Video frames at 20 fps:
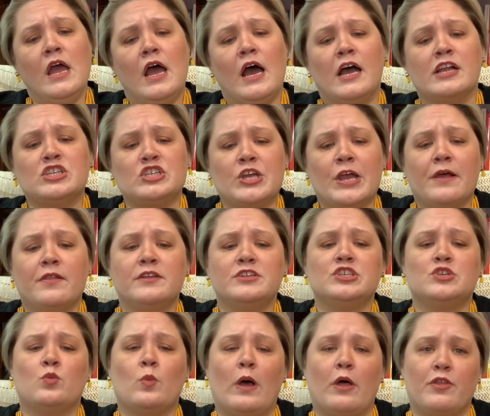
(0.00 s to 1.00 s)
A challenge
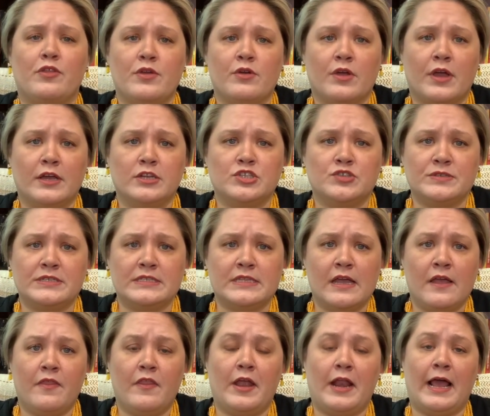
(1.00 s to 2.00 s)
in wealthier countries
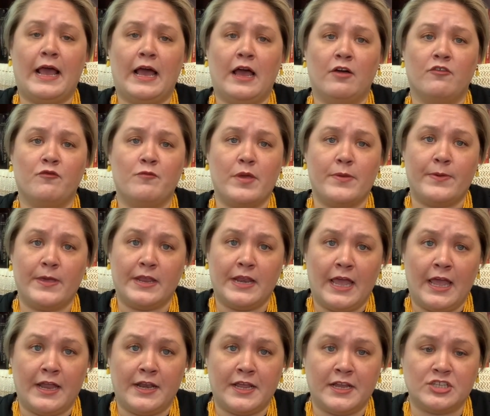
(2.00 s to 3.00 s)
then that have maybe an
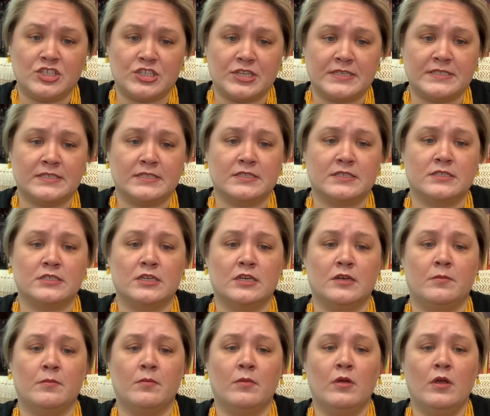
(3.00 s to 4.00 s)
NHS
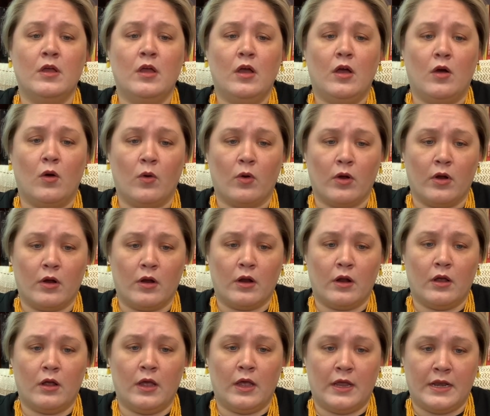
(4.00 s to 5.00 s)
system
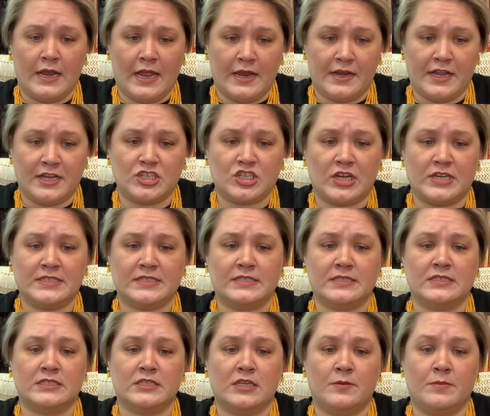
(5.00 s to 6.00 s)
or an NHI
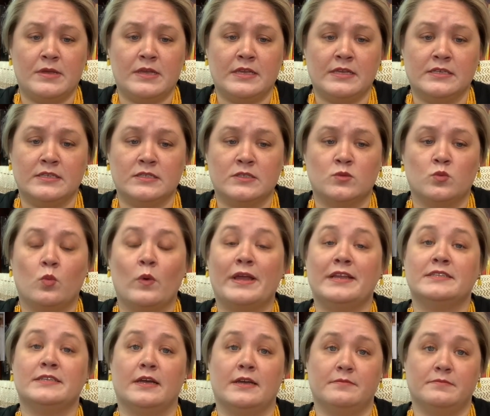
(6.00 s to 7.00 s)
system is
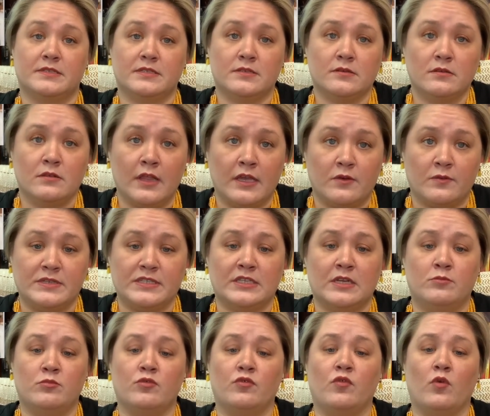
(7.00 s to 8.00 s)
wait times, like we
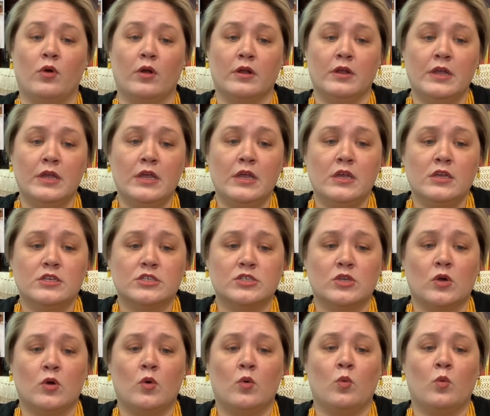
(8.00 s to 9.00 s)
said before.
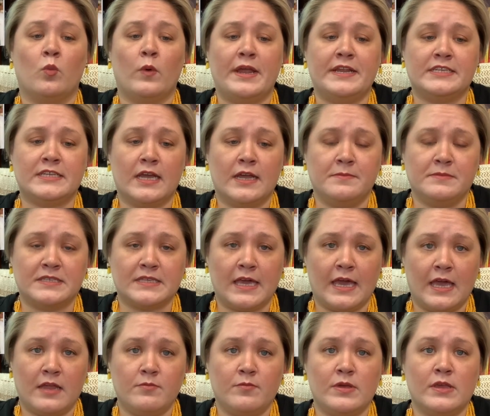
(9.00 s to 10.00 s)
So wait times
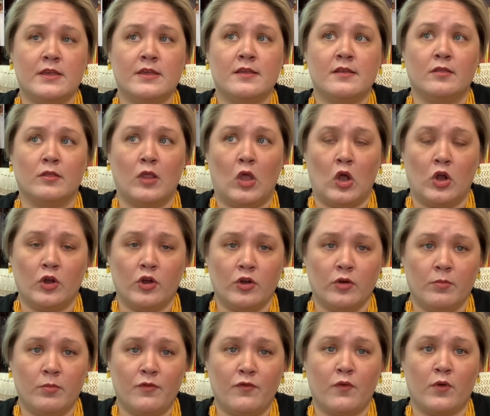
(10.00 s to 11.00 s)
can be longer
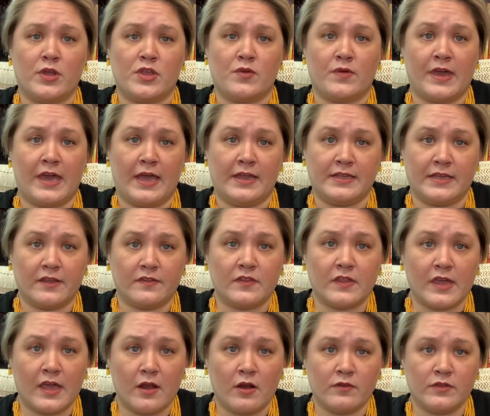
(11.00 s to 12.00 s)
before you can get the
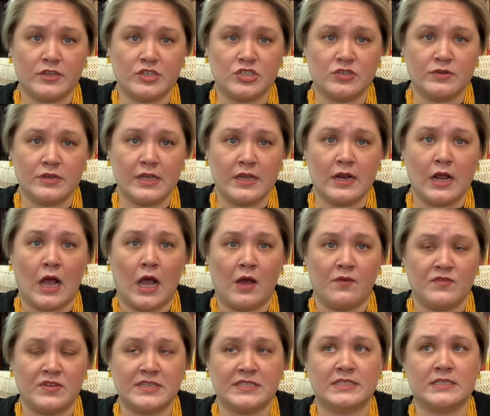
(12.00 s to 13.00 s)
care that you need.
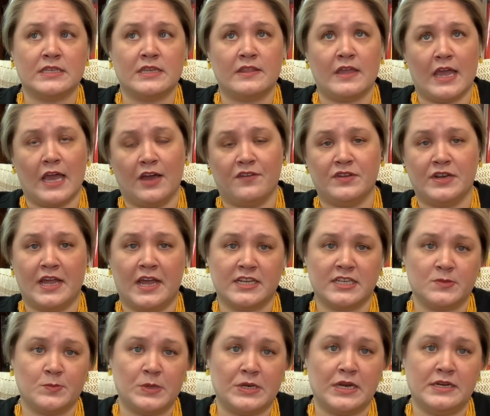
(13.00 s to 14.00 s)
Obviously, they have an
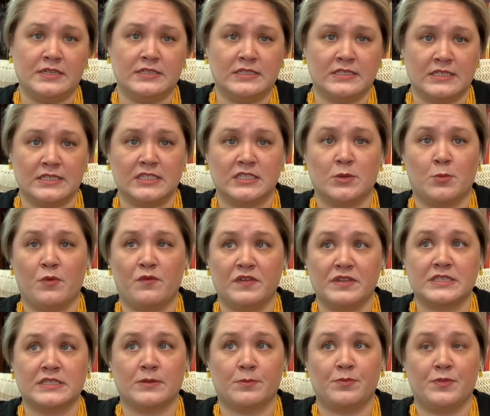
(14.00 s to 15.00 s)
expedited system if
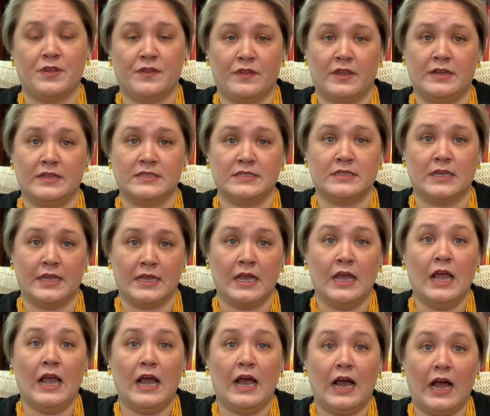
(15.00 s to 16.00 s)
it's something that it's like,
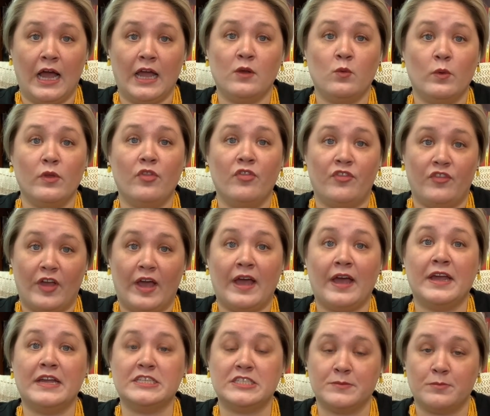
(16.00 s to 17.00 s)
I will
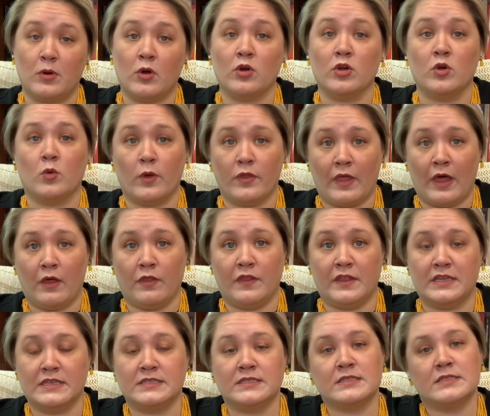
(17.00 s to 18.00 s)
die tomorrow without
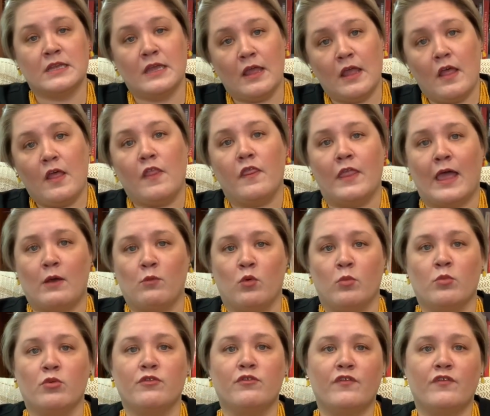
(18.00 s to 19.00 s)
this. That will move